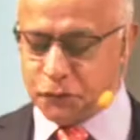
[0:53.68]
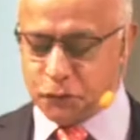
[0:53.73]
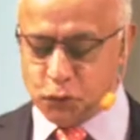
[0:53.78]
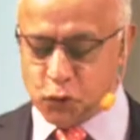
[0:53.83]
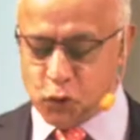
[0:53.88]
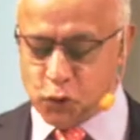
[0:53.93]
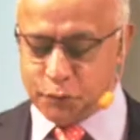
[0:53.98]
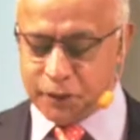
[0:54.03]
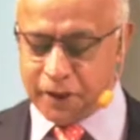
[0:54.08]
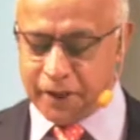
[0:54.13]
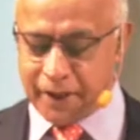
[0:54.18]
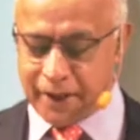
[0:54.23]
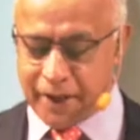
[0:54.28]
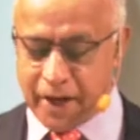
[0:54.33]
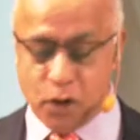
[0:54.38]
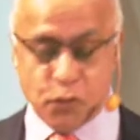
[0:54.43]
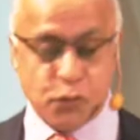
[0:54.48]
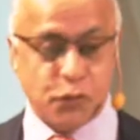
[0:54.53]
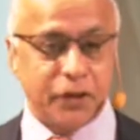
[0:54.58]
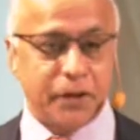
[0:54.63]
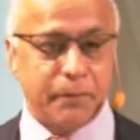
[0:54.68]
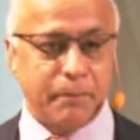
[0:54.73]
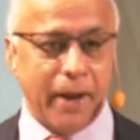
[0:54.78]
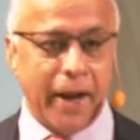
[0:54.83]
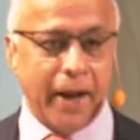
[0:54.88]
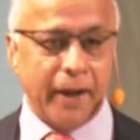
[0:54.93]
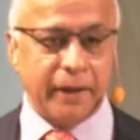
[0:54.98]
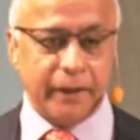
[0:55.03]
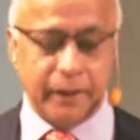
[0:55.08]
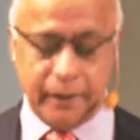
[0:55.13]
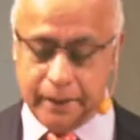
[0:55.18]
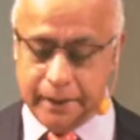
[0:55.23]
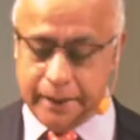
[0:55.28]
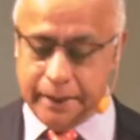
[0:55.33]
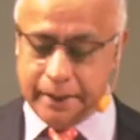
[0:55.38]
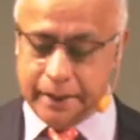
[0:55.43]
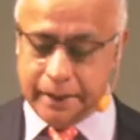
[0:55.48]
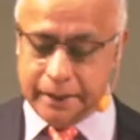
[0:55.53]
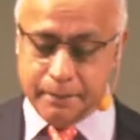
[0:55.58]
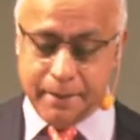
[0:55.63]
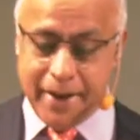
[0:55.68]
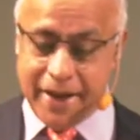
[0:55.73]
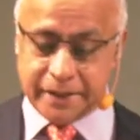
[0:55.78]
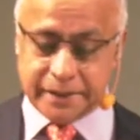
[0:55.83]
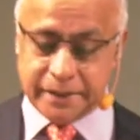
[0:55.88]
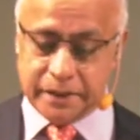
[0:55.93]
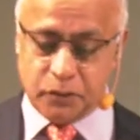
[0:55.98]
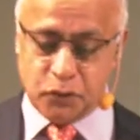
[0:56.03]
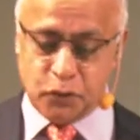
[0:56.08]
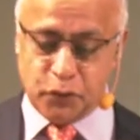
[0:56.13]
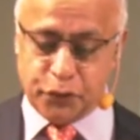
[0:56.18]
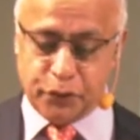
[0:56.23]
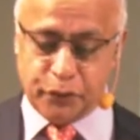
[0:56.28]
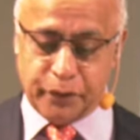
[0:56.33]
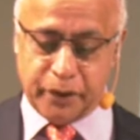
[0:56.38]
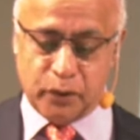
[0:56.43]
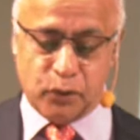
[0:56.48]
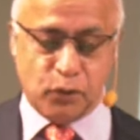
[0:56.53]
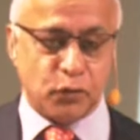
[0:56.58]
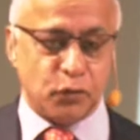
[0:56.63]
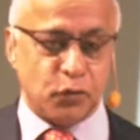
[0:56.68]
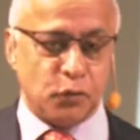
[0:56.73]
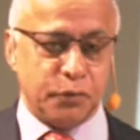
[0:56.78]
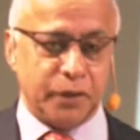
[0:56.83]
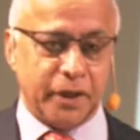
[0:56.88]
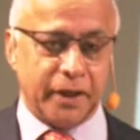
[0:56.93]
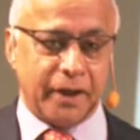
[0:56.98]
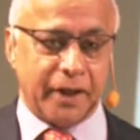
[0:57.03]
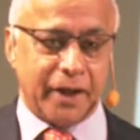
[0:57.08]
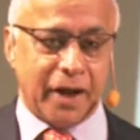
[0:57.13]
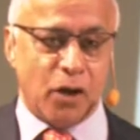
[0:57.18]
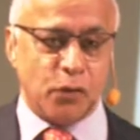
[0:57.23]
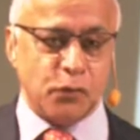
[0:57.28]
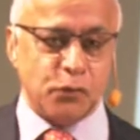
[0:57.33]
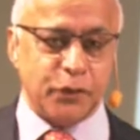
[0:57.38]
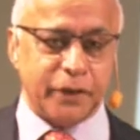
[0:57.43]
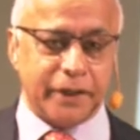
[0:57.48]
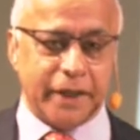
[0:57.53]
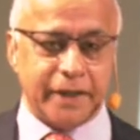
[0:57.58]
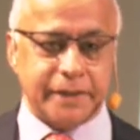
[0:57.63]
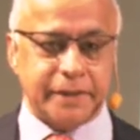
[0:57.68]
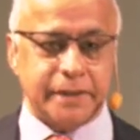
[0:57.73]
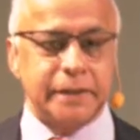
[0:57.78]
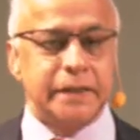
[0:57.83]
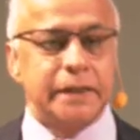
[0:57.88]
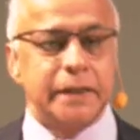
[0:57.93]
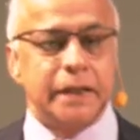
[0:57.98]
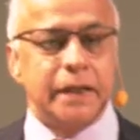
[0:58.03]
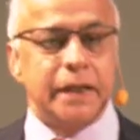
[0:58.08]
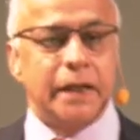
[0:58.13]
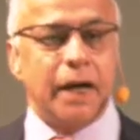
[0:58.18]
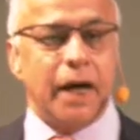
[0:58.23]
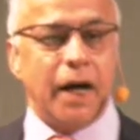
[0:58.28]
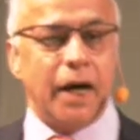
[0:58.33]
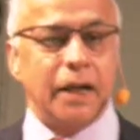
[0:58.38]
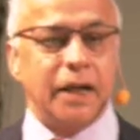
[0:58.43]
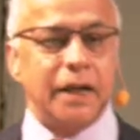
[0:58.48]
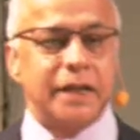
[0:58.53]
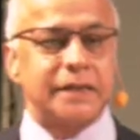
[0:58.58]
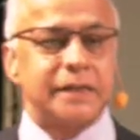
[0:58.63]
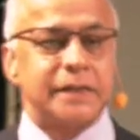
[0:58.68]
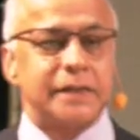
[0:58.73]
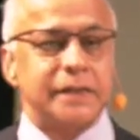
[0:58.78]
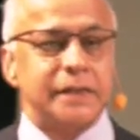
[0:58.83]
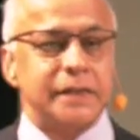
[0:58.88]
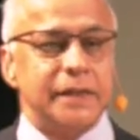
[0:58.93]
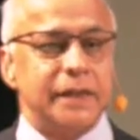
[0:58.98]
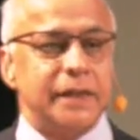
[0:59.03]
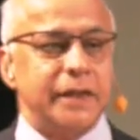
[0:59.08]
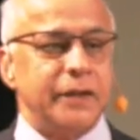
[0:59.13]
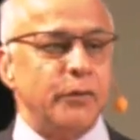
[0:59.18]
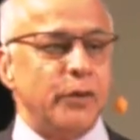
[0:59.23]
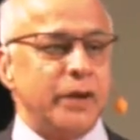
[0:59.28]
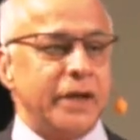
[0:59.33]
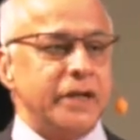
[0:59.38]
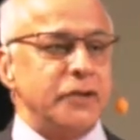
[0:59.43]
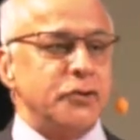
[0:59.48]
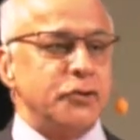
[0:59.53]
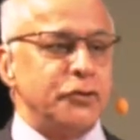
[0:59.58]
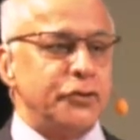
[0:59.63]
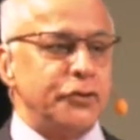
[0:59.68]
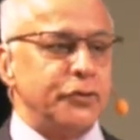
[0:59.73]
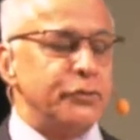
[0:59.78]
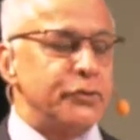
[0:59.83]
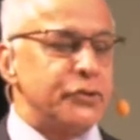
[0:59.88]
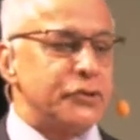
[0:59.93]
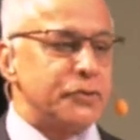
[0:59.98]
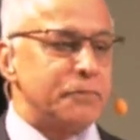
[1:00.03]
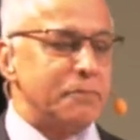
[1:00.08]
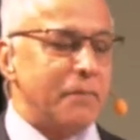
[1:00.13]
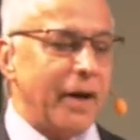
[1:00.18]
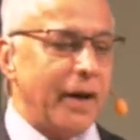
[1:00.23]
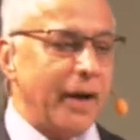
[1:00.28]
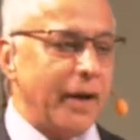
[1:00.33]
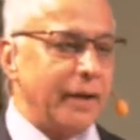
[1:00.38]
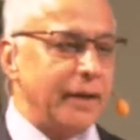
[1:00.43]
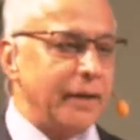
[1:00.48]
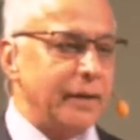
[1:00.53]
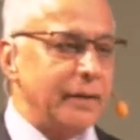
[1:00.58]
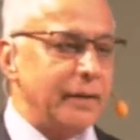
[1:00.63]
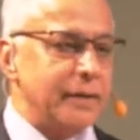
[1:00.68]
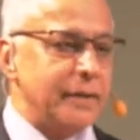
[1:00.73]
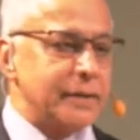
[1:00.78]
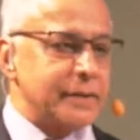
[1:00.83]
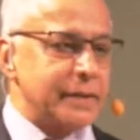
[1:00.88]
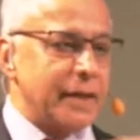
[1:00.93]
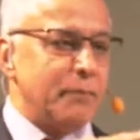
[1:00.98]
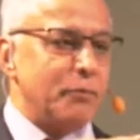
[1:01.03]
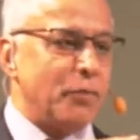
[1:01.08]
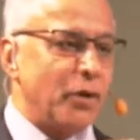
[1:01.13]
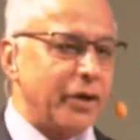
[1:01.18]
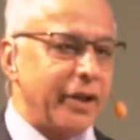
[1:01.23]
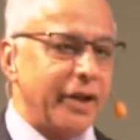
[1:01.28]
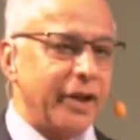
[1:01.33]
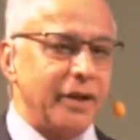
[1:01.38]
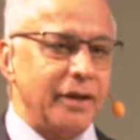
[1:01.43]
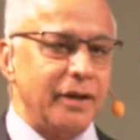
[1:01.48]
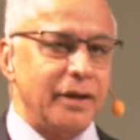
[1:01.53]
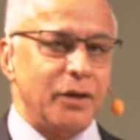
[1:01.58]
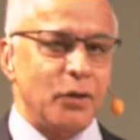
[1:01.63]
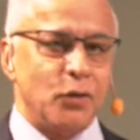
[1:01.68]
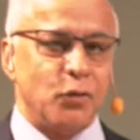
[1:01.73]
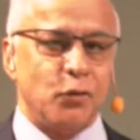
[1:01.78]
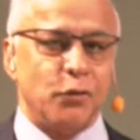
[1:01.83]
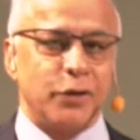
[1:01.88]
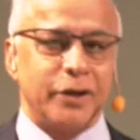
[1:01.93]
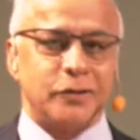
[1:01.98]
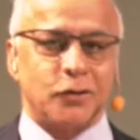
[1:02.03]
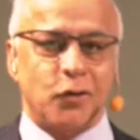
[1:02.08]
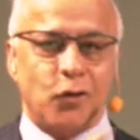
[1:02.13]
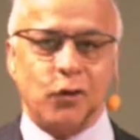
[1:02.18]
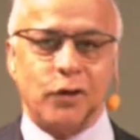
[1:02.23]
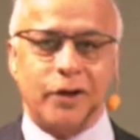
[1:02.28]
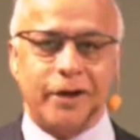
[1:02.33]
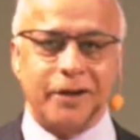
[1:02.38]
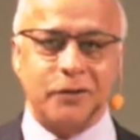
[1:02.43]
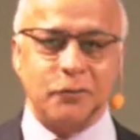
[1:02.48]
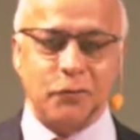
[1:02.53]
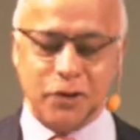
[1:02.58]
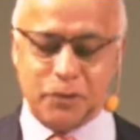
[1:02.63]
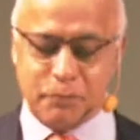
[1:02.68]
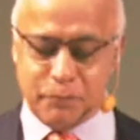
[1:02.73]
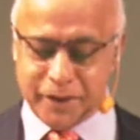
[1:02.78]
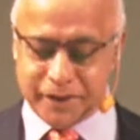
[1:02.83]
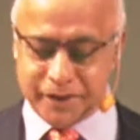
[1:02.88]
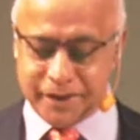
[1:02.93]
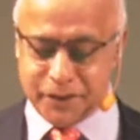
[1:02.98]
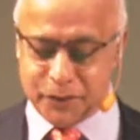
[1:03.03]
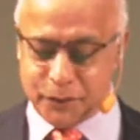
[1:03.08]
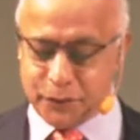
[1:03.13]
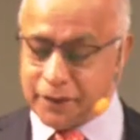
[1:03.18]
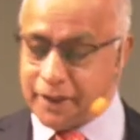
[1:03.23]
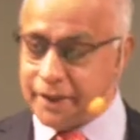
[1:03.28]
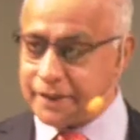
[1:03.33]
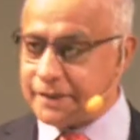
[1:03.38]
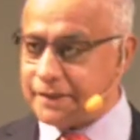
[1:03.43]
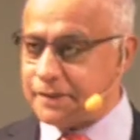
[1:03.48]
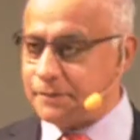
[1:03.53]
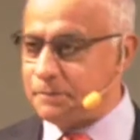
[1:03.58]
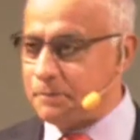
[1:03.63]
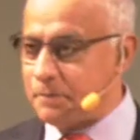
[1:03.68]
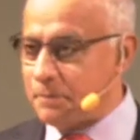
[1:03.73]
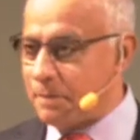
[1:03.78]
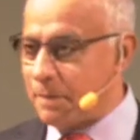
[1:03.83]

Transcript: open an account to the bank. And the bank said, no, you cannot open an account with us unless you are introduced by somebody who is already doing business with us.